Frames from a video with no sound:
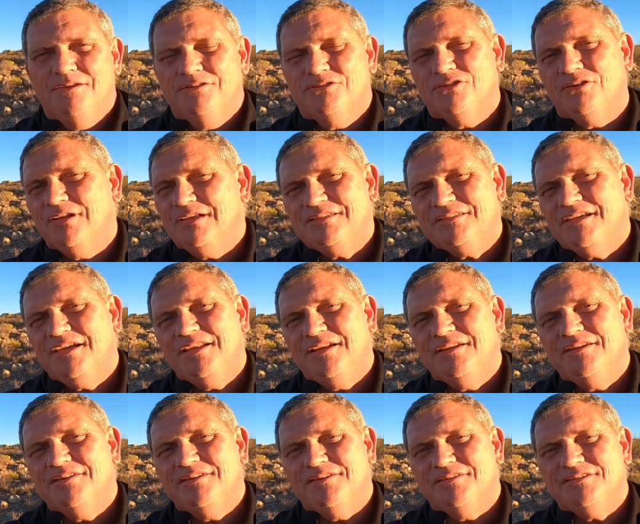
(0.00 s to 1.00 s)
So let's get
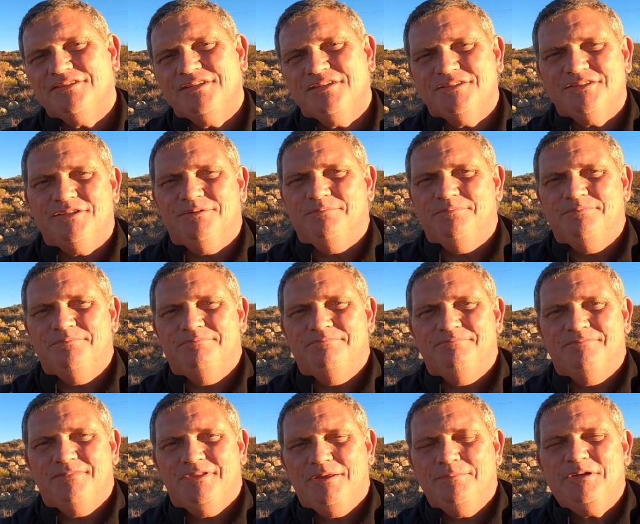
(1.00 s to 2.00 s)
into the system.
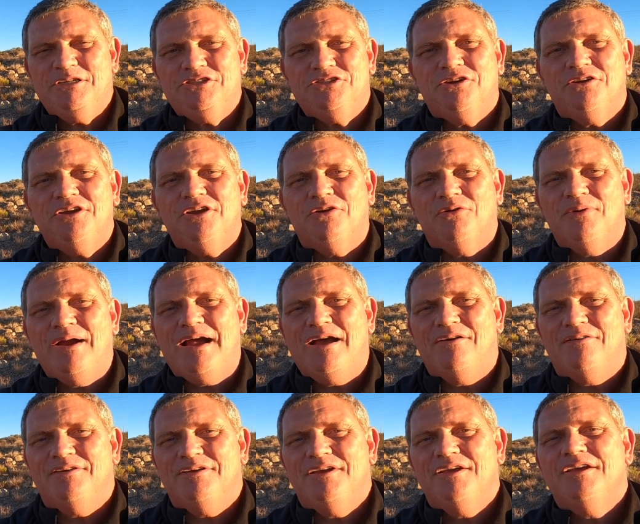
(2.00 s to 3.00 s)
Let me show you
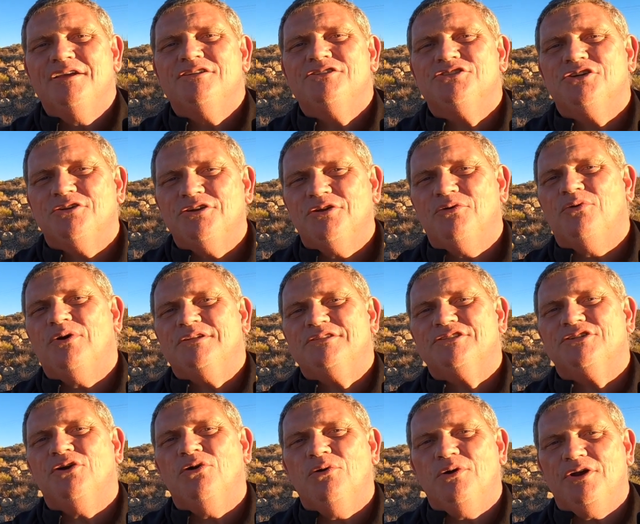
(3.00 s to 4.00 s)
around, show you
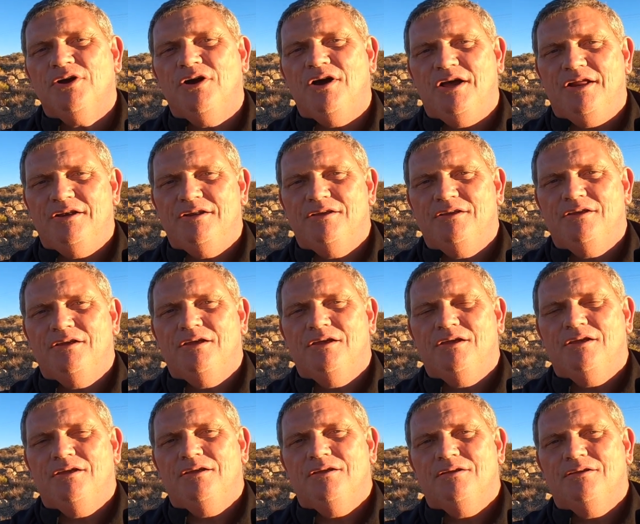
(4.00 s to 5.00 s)
what's going on.
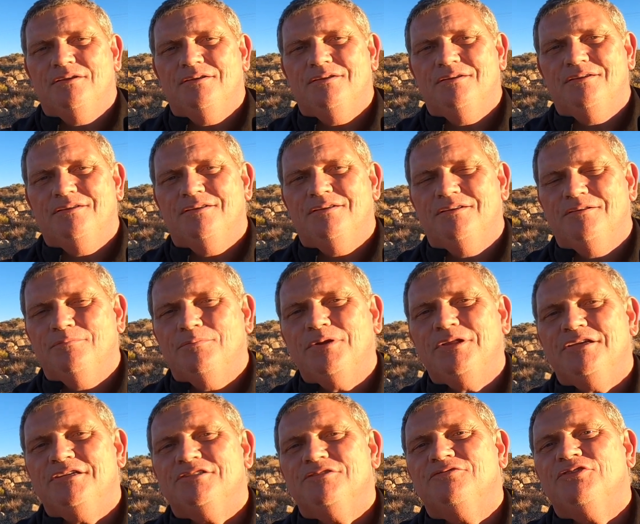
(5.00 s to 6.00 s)

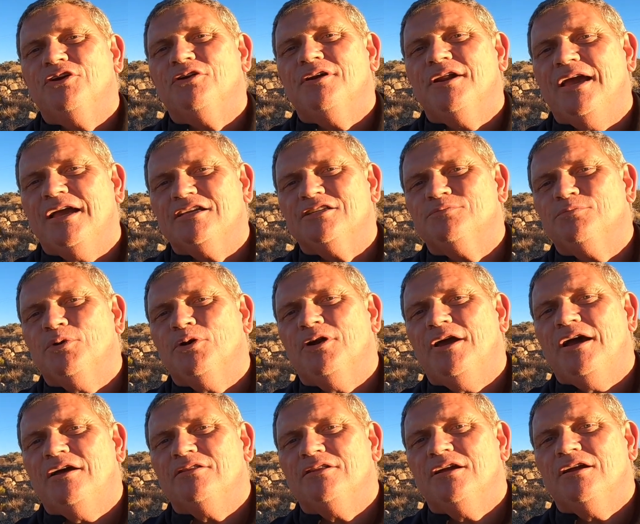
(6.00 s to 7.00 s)
Please, if you're an expert
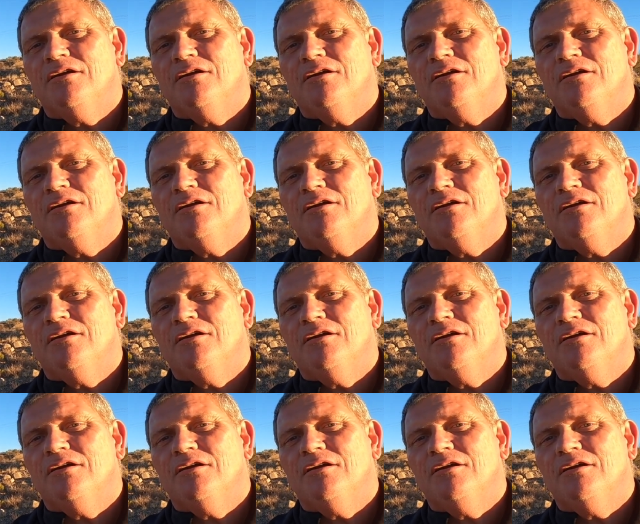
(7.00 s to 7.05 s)
out